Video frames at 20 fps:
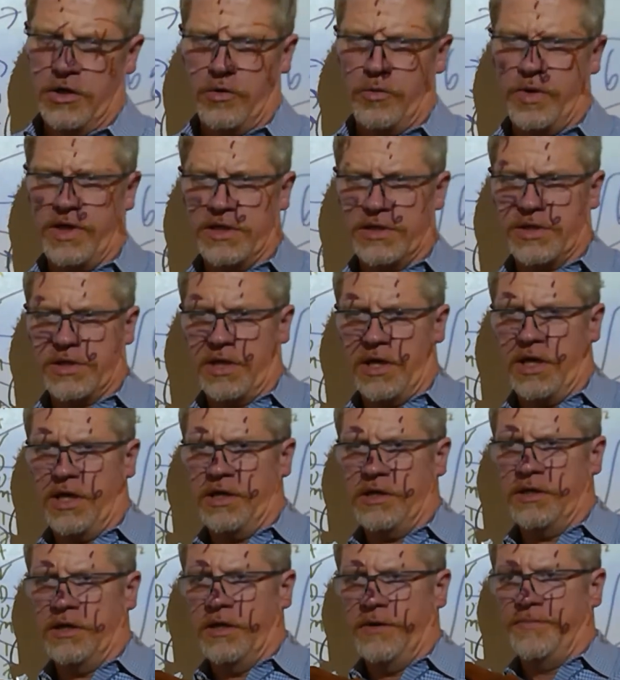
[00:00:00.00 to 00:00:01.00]
We
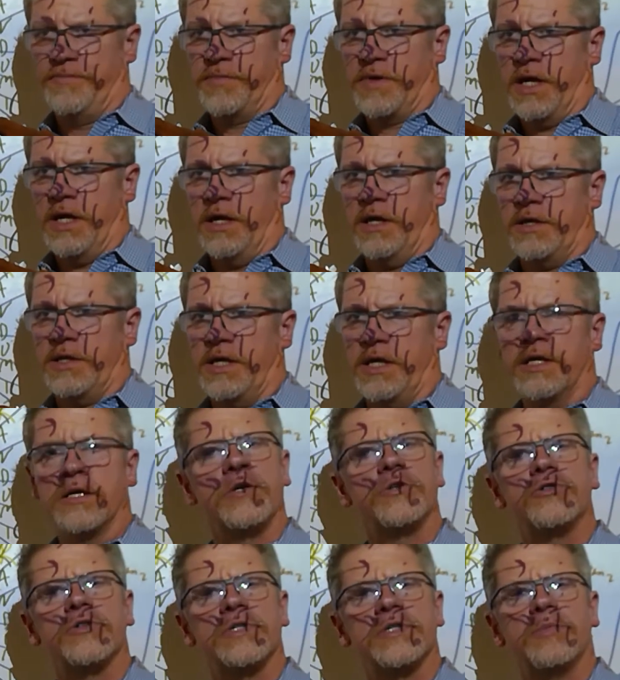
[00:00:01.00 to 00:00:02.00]
assign the
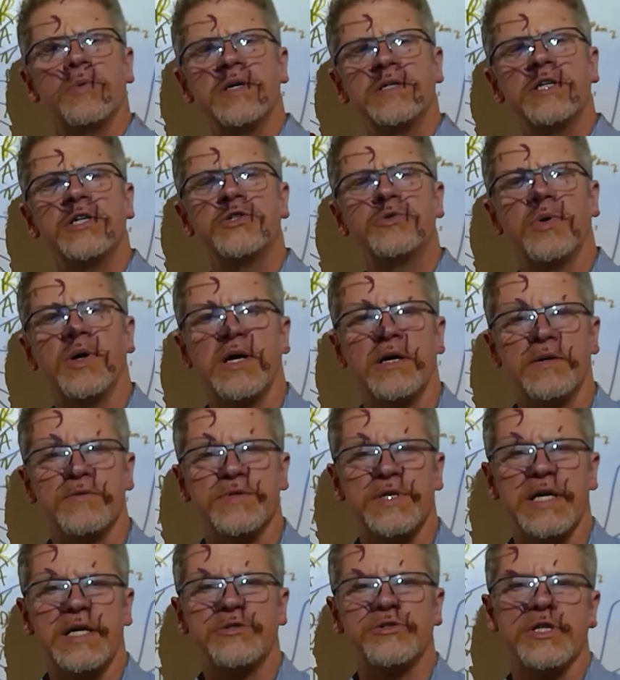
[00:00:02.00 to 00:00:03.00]
integers 1 to 12
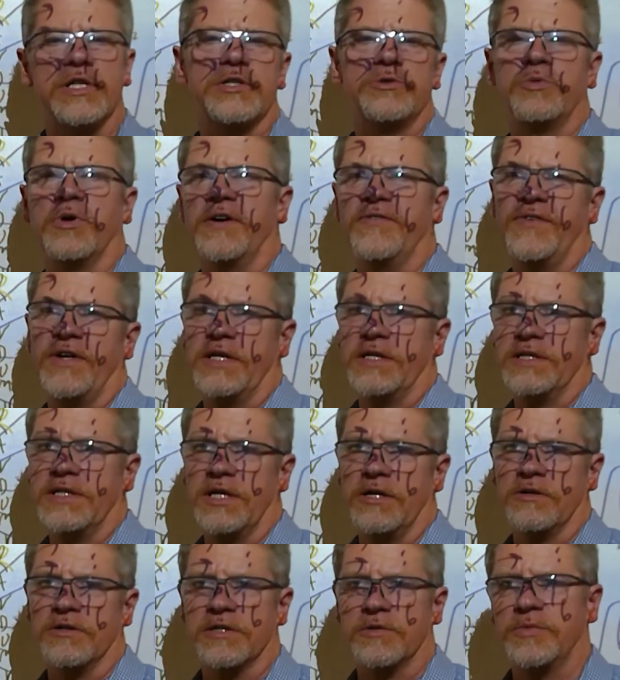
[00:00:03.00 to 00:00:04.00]
to each of the 12
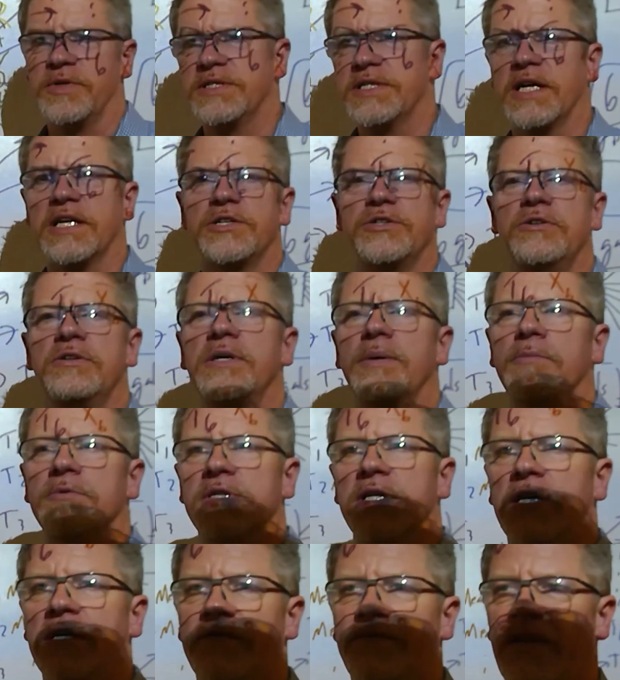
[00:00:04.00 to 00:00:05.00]
volunteers. And we take 2 numbers
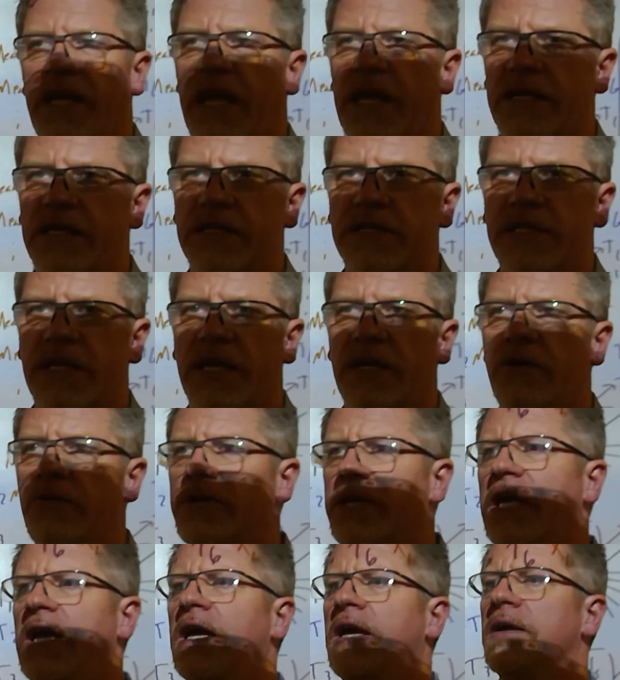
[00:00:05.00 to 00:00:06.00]
out of a hat and say,
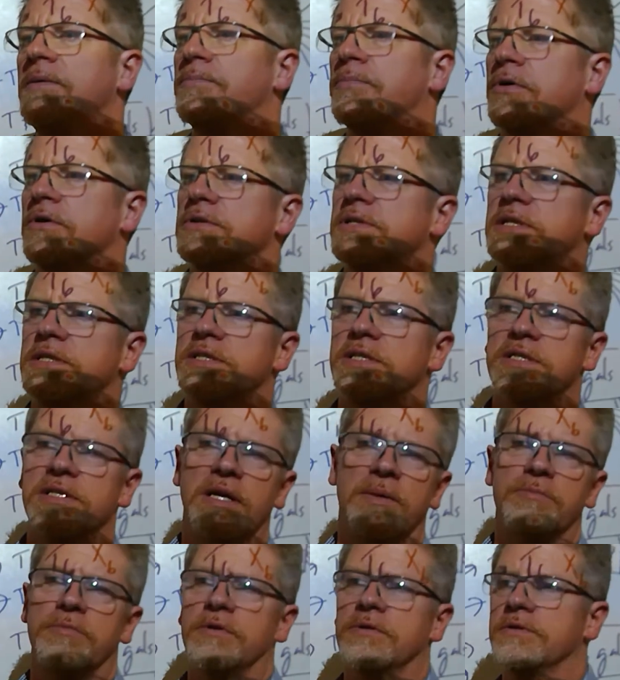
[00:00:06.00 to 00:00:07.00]
okay, persons
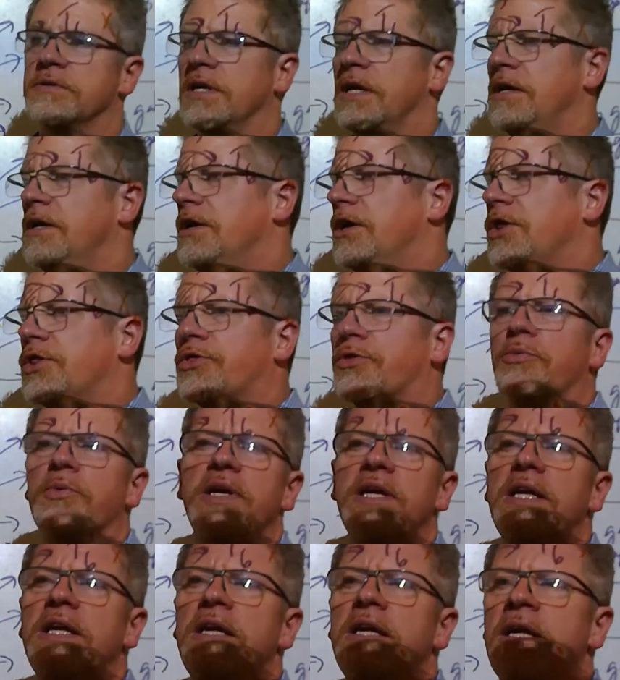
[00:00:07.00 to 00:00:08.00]
numbers
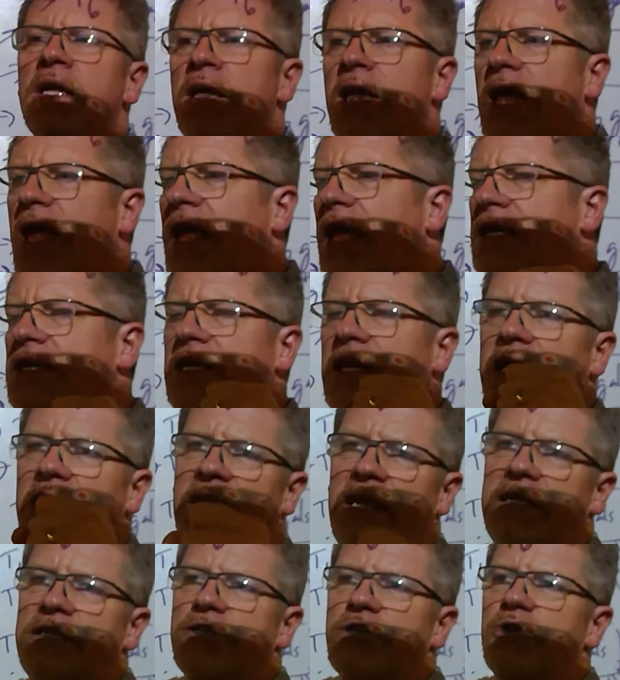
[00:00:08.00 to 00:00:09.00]
3 and
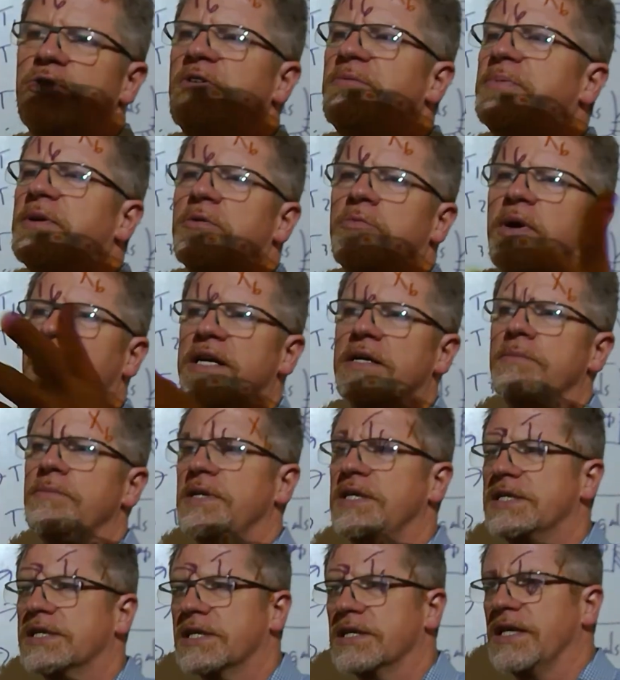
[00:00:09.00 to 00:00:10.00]
8, you have been
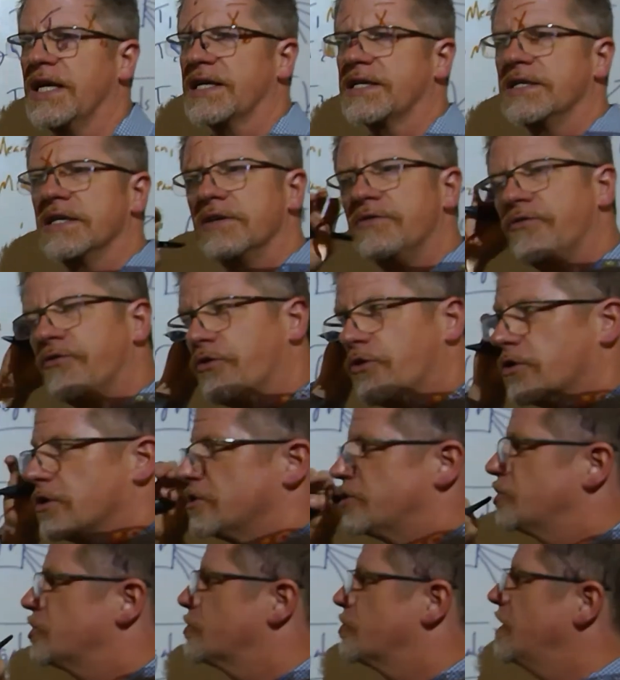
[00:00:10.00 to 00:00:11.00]
randomly selected
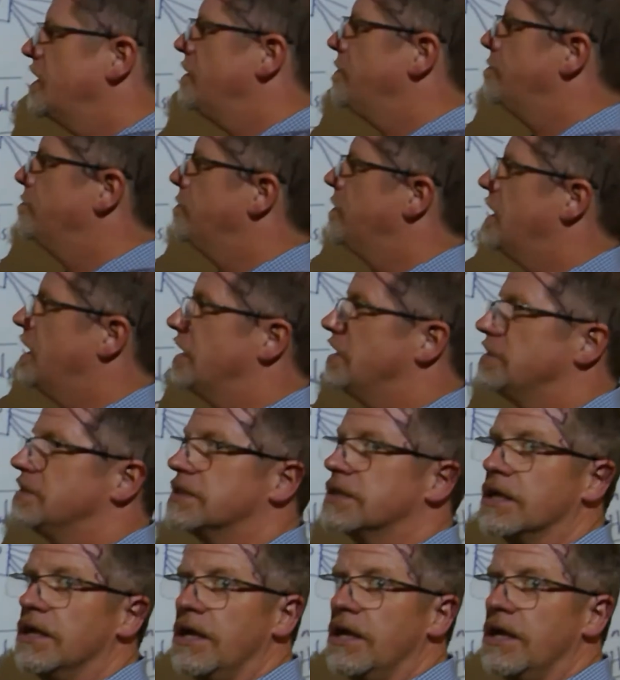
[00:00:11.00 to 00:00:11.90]
for treatment.